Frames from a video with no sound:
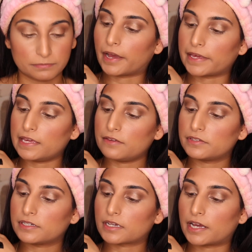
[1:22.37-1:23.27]
I
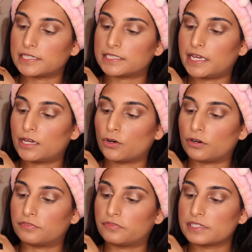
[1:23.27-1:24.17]
even kind of take
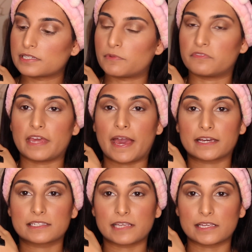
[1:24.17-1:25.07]
off some of the
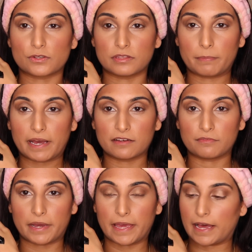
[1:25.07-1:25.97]
excess on the back of
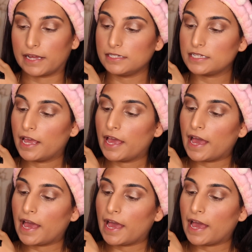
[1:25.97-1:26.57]
my hand